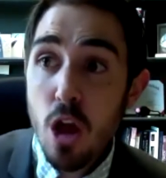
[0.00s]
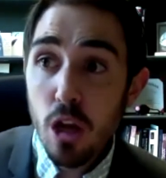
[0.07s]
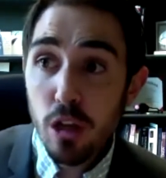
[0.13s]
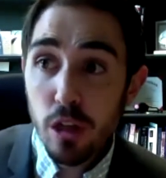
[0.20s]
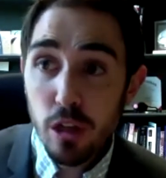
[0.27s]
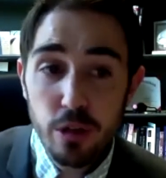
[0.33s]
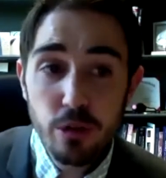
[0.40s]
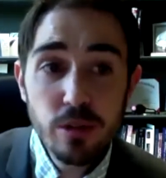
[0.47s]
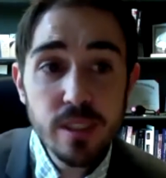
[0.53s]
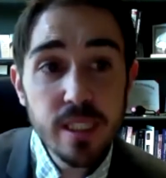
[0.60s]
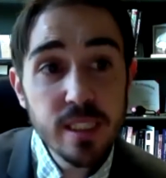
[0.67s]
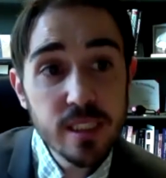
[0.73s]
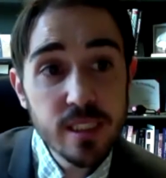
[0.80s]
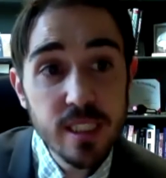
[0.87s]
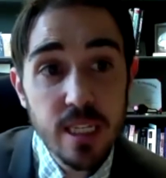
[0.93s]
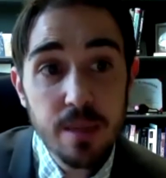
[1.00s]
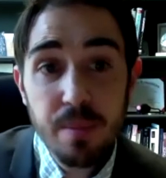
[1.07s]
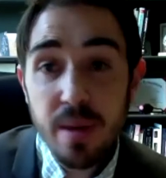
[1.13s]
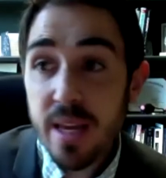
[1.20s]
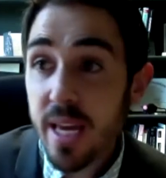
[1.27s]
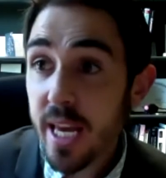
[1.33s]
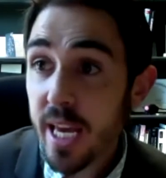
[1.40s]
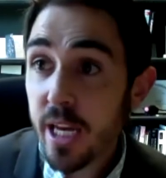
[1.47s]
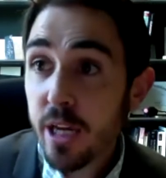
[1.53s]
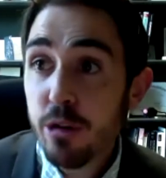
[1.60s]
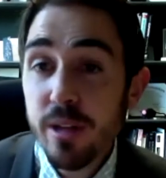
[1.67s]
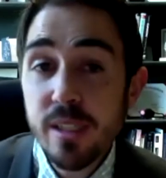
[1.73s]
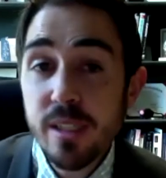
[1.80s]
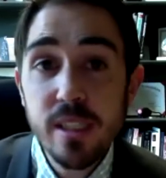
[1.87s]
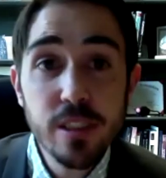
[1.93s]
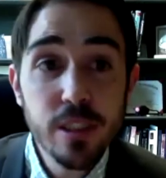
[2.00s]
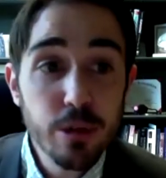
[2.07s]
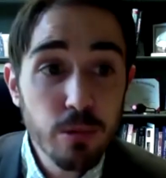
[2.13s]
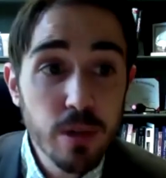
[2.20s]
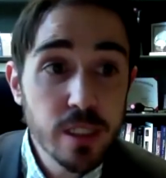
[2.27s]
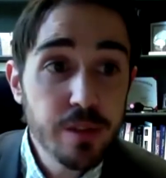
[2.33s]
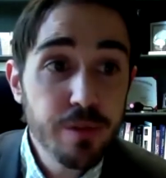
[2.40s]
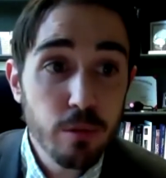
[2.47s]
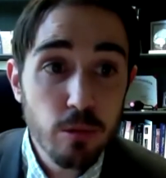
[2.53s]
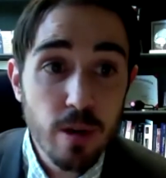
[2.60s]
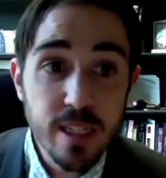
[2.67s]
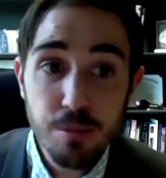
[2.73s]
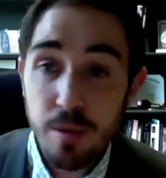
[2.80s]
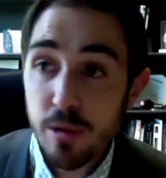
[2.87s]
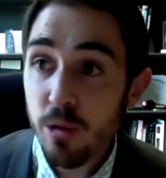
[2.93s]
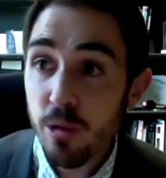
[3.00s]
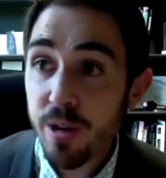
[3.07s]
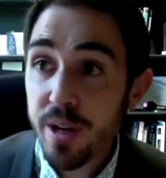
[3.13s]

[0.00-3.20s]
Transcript: losing sleep increases your risk for respiratory